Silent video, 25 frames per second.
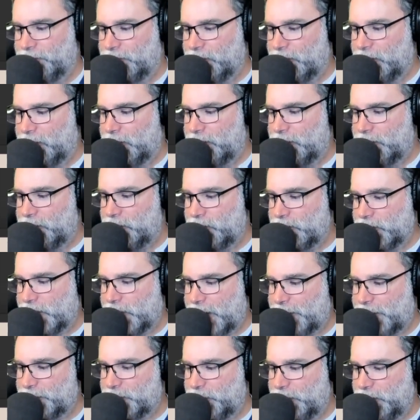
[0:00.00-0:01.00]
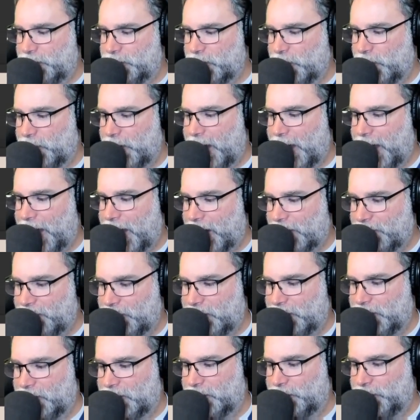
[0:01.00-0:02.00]
This usually happens when you don't have
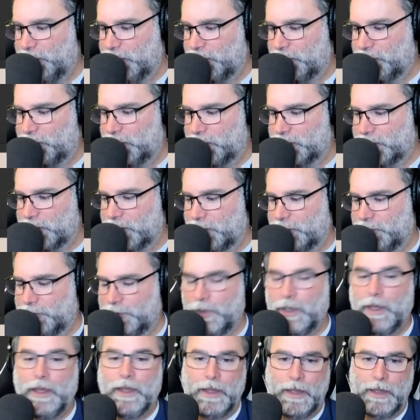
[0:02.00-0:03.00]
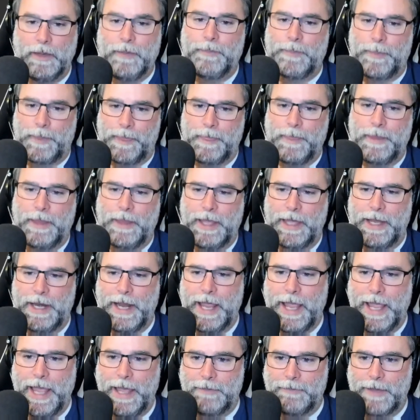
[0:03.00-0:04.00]
anything to build for yourself. And I
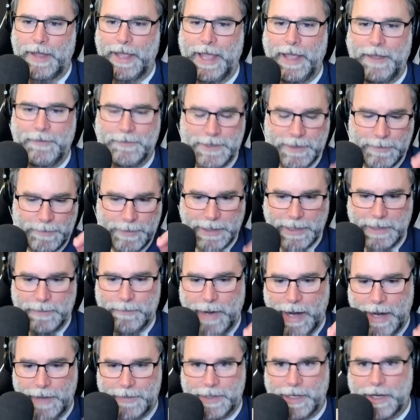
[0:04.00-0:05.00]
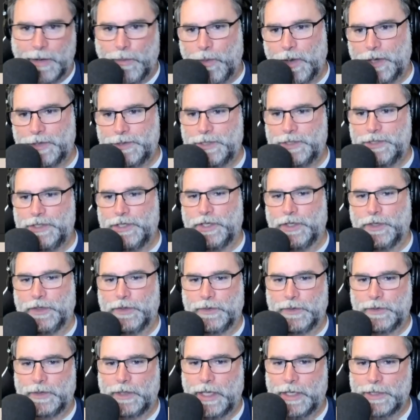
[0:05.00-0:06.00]
have something in mind that I want to do,
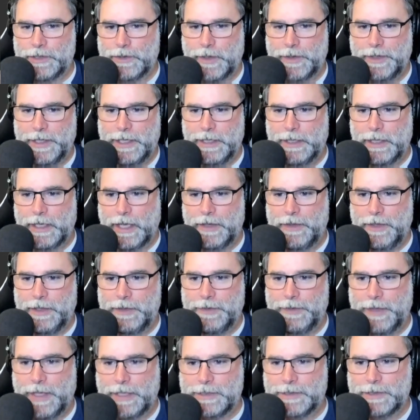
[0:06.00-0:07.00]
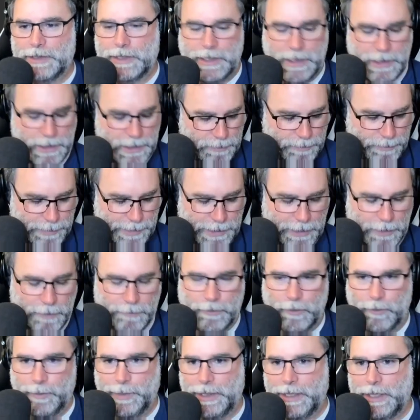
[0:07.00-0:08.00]
and so I think that's gonna be
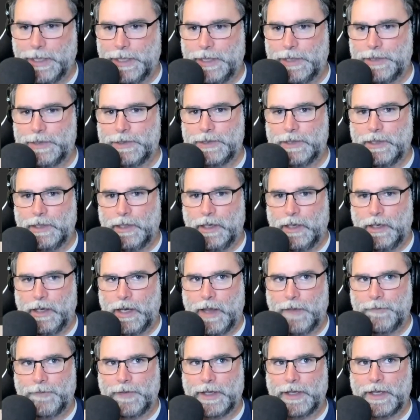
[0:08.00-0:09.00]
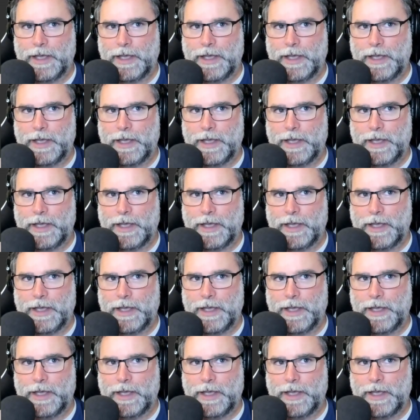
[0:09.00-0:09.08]
helpful because I've got